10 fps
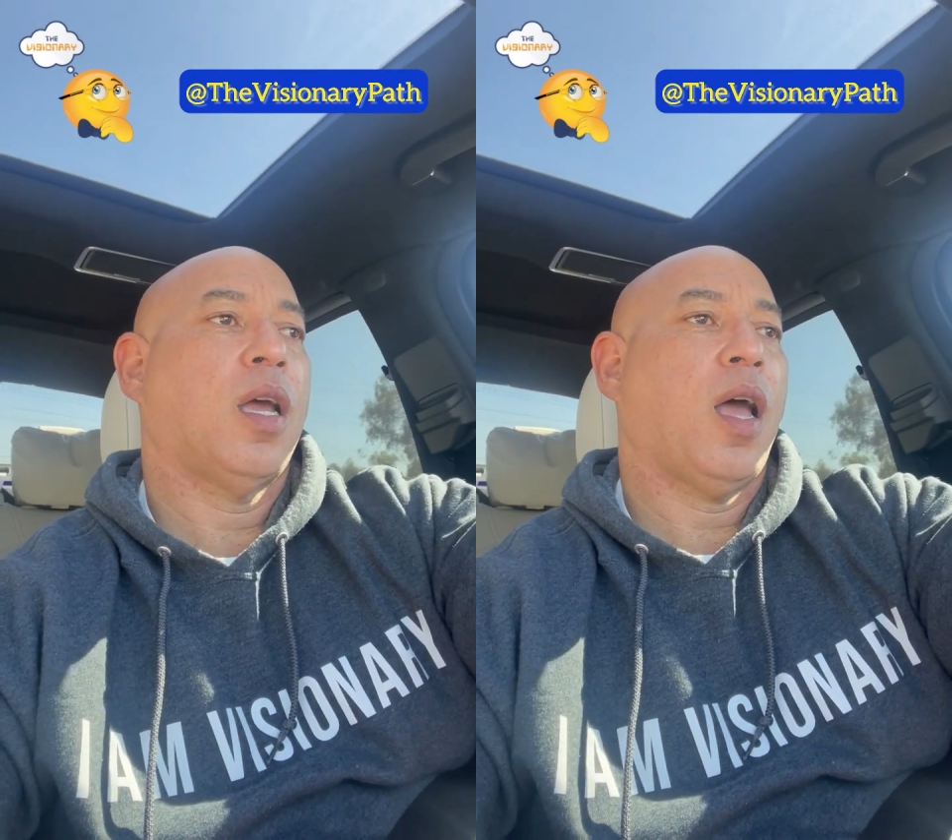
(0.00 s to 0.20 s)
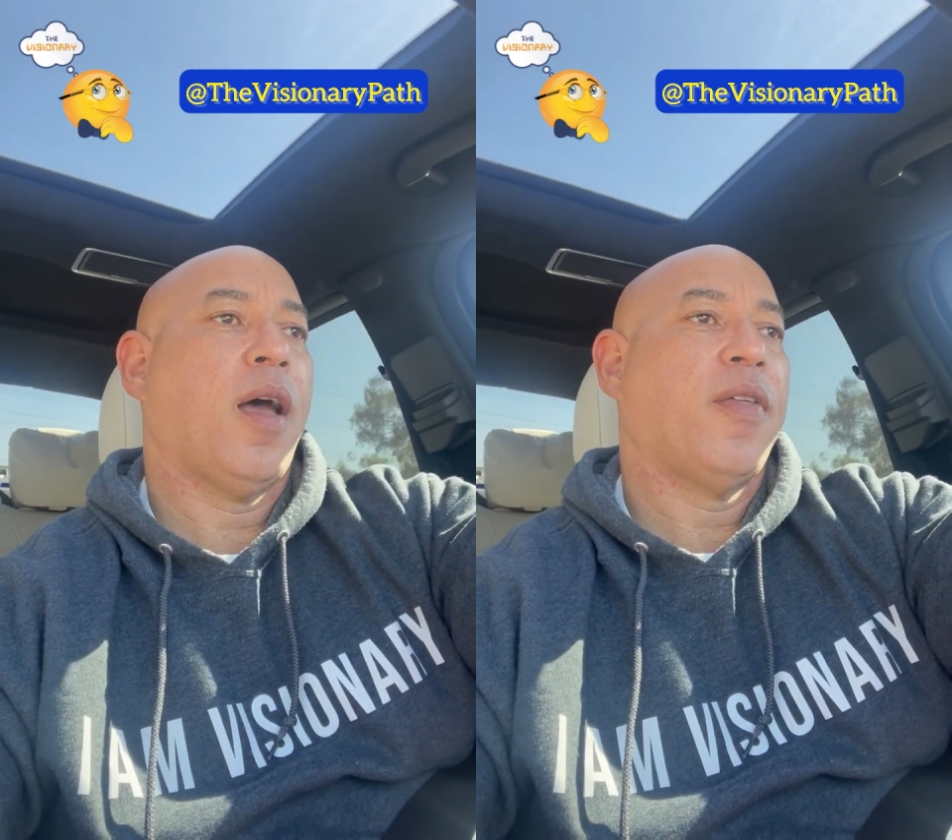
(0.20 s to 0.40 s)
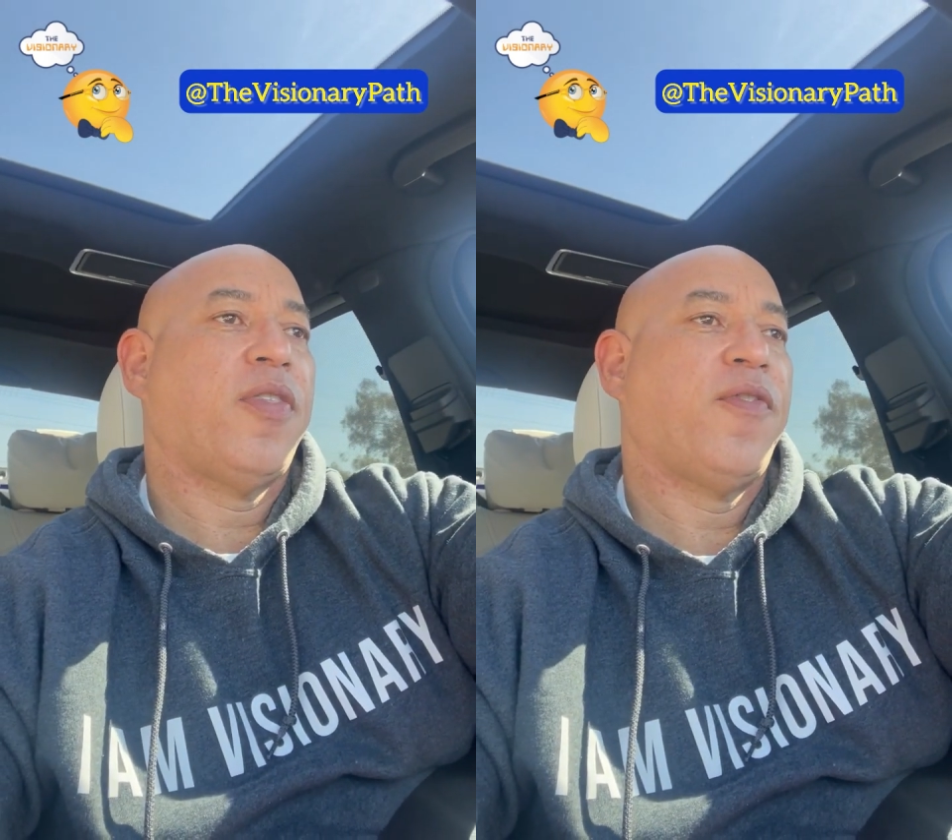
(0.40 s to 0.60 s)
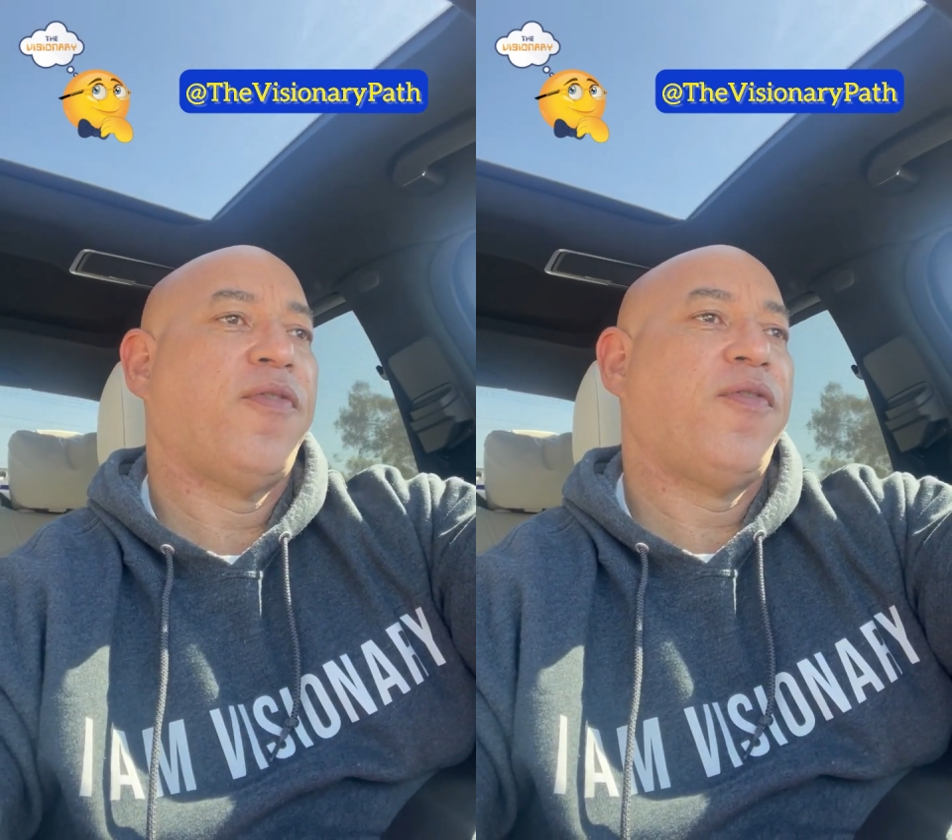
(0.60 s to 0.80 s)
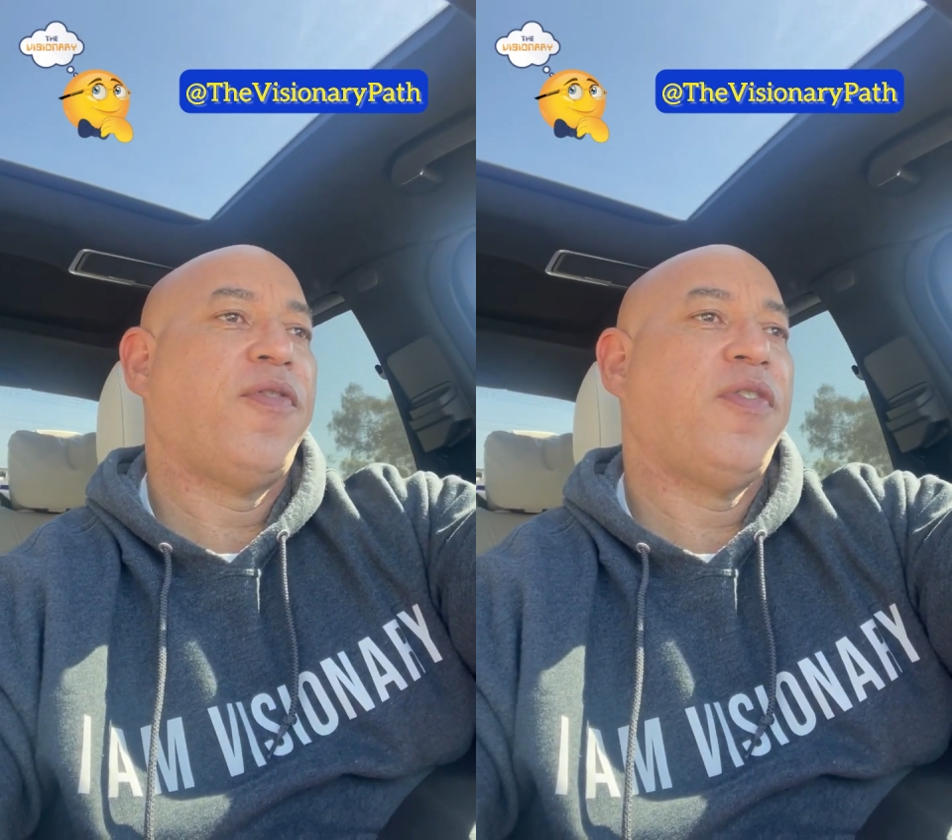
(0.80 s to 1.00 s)
I
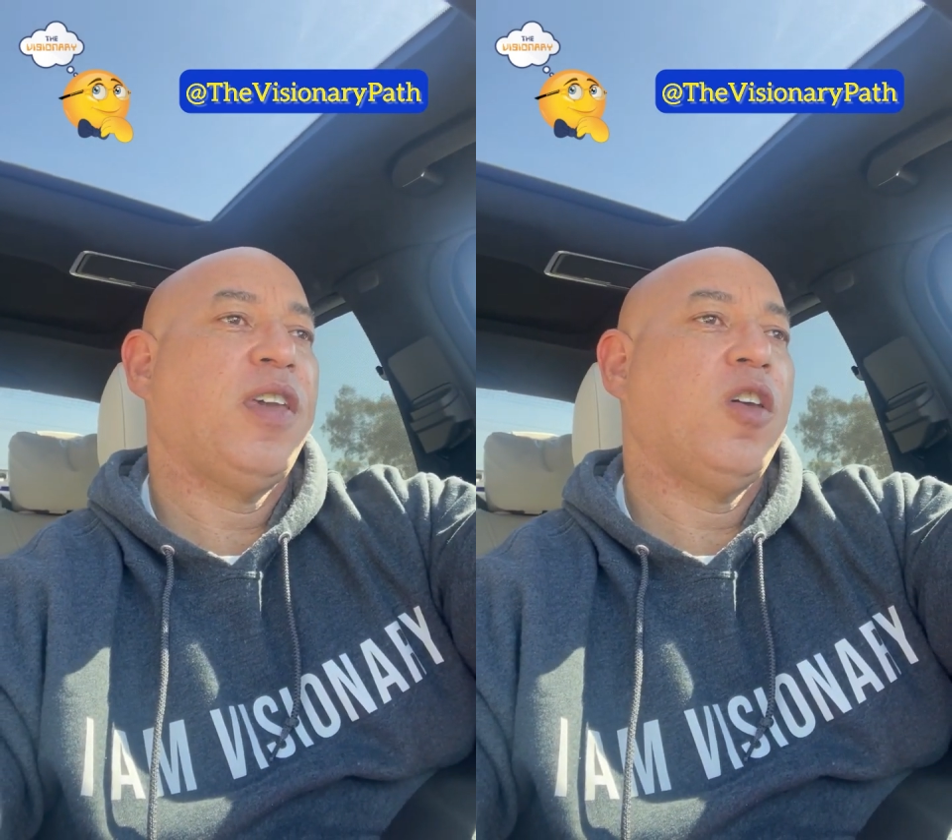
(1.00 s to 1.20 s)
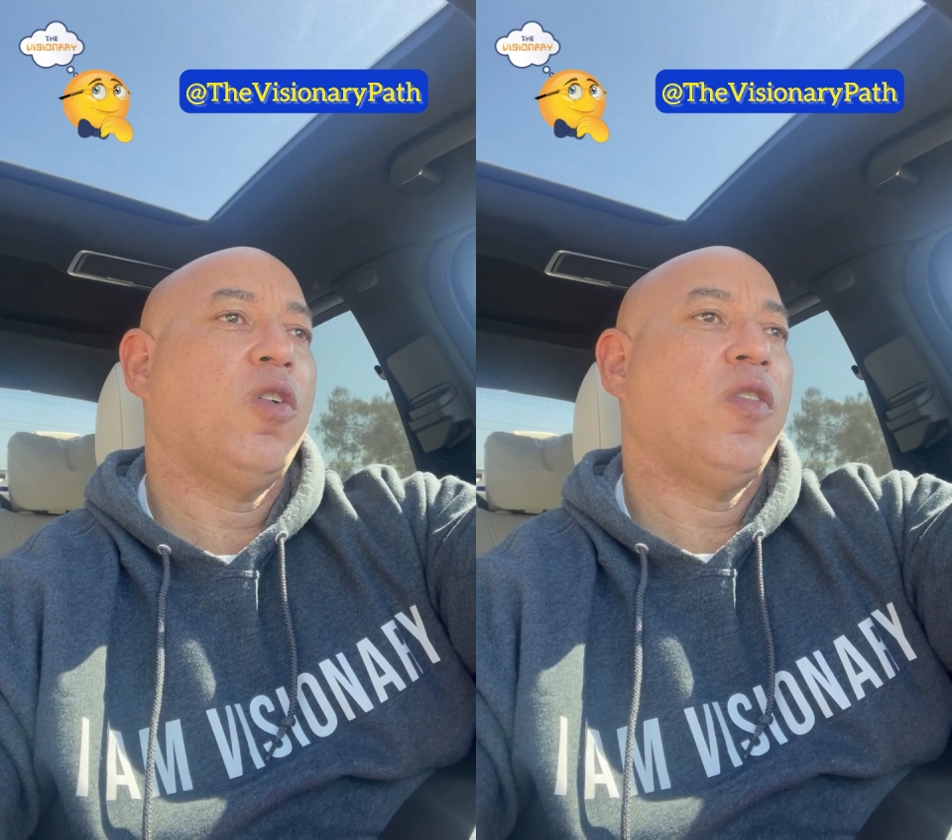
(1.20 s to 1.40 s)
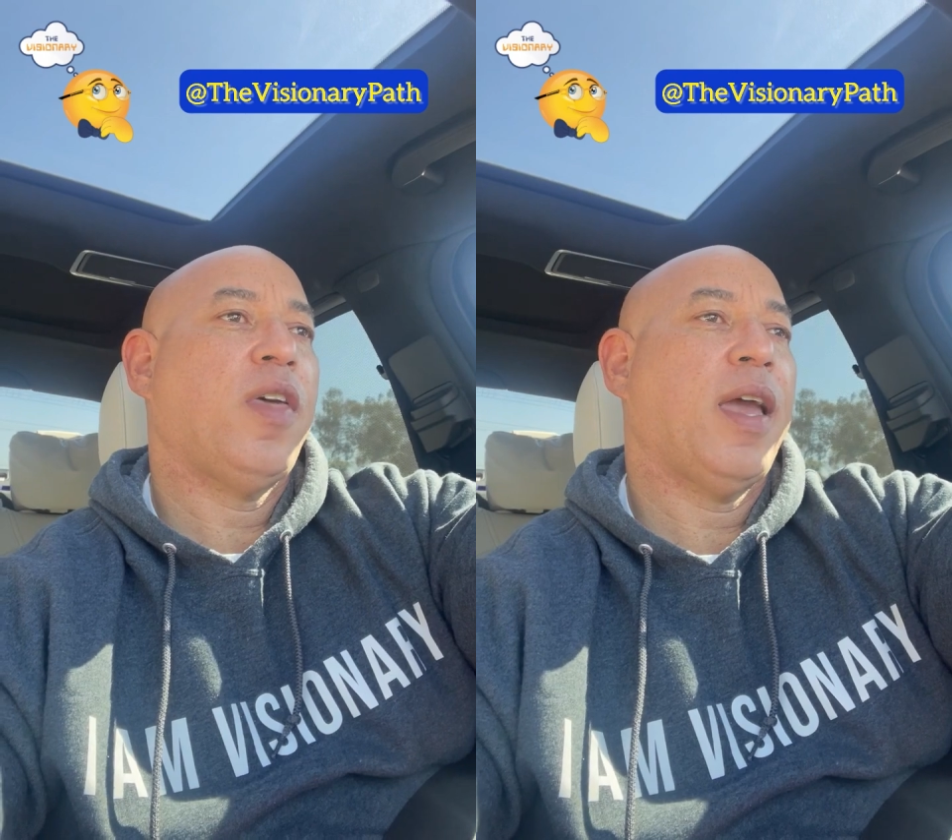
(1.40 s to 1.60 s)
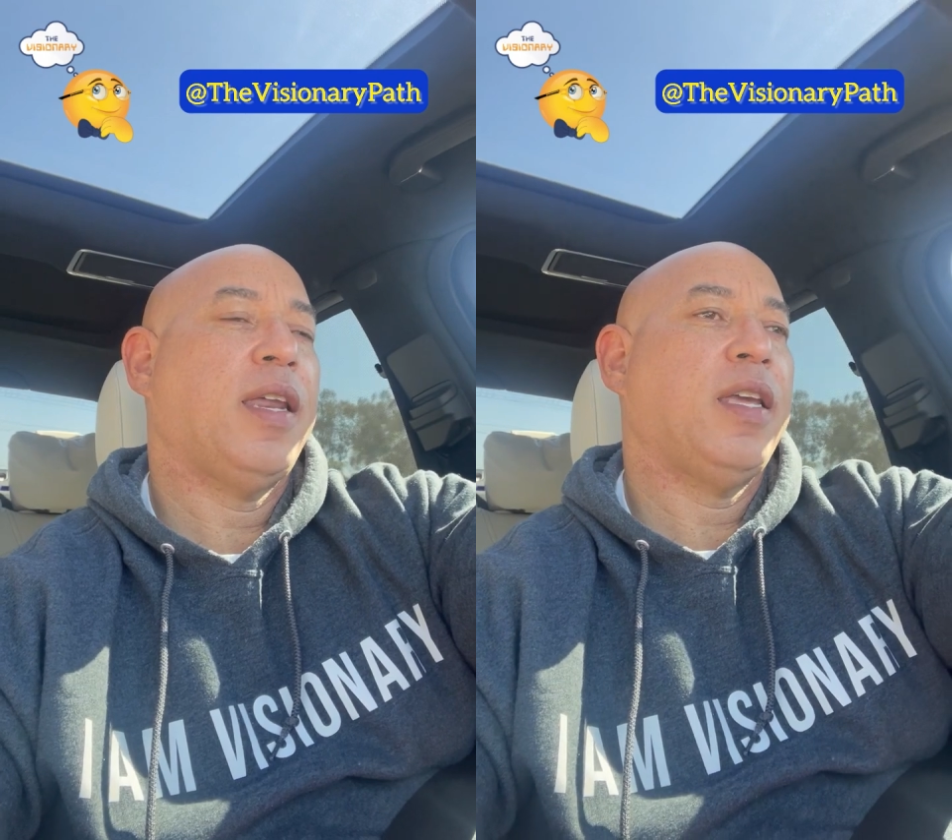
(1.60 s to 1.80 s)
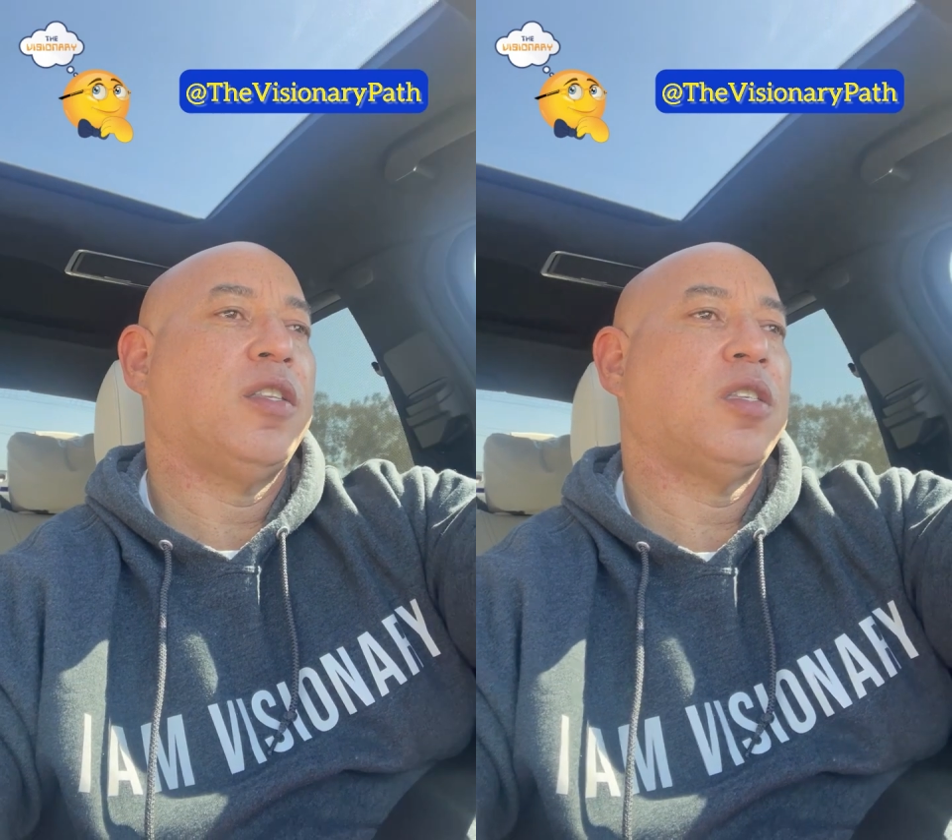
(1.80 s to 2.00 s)
feel
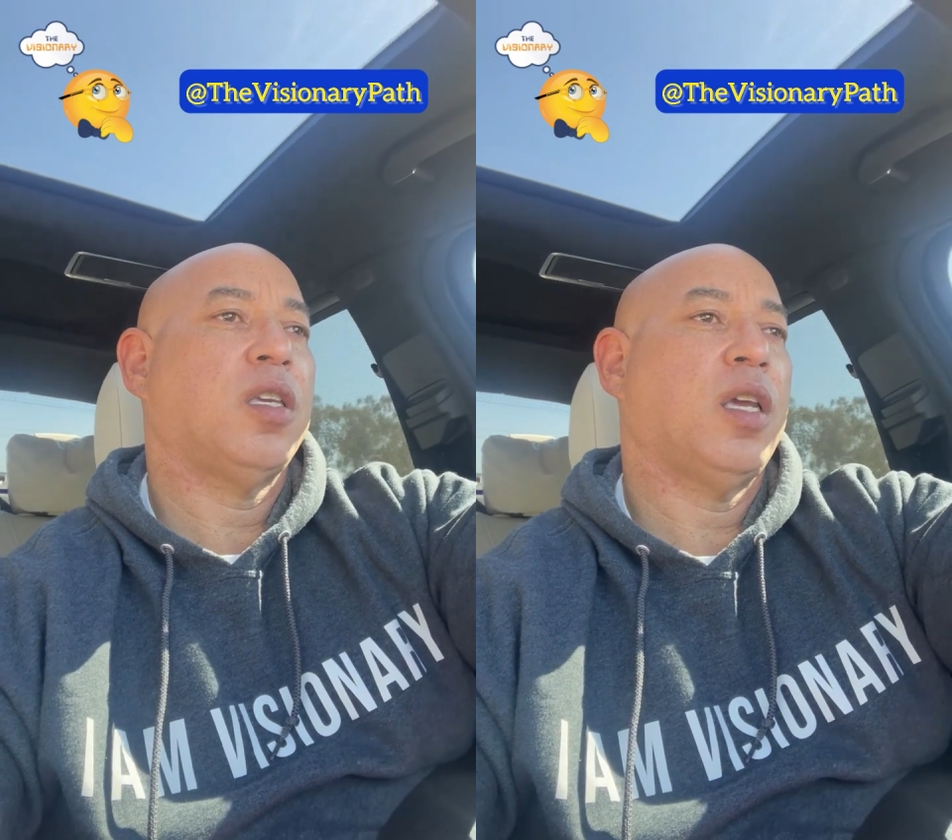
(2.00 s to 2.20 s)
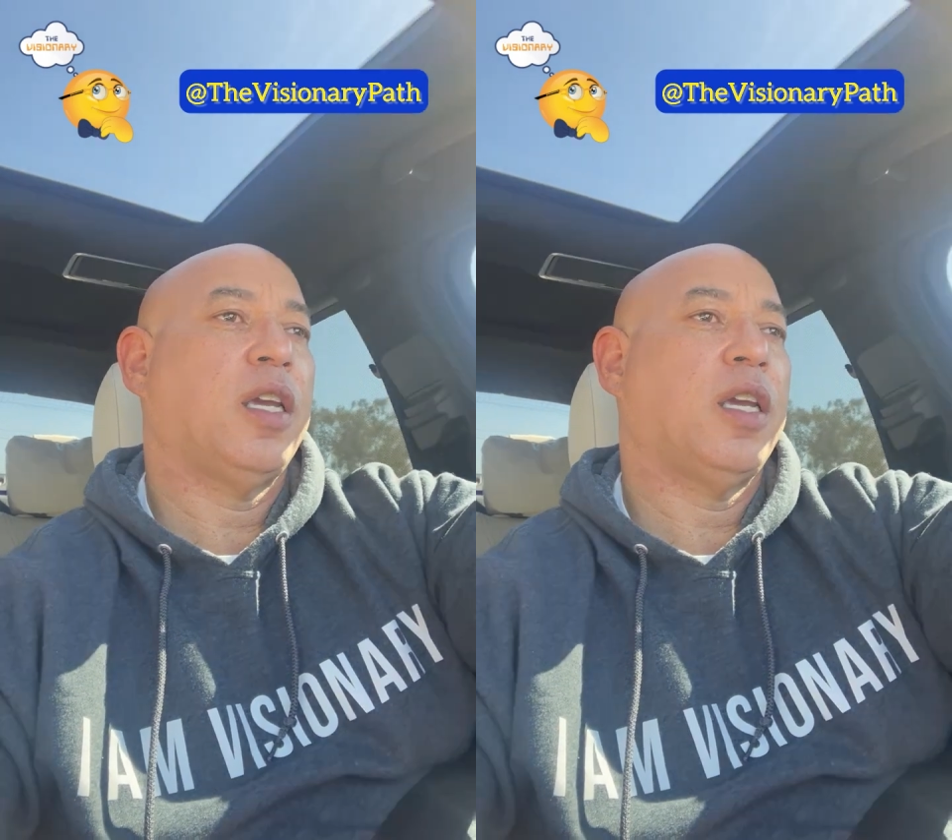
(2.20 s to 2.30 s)
that it's